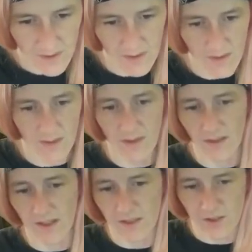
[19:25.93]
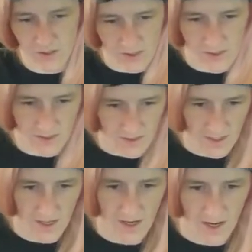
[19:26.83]
HC says,
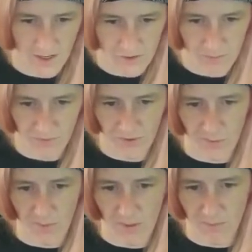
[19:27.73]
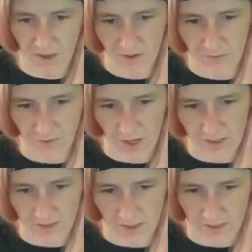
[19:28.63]
I had a hydra bloom in my betta
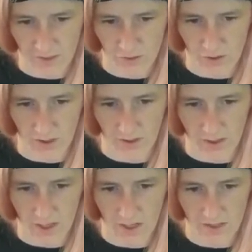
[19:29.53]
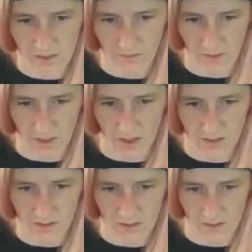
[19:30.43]
fry tank yesterday. Lots of
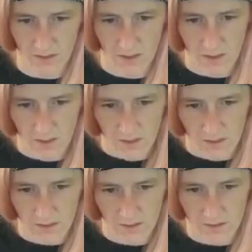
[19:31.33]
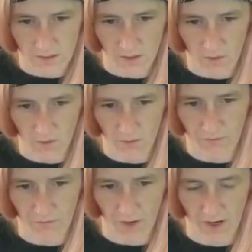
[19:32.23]
losses. Could see whole
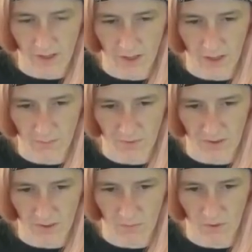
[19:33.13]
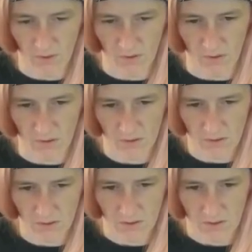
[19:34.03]
fry caught up in them. Oh,
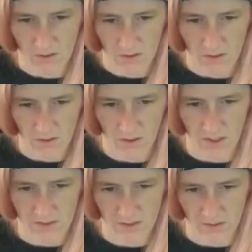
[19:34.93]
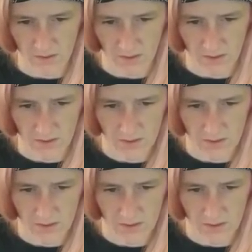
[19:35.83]
that's no good.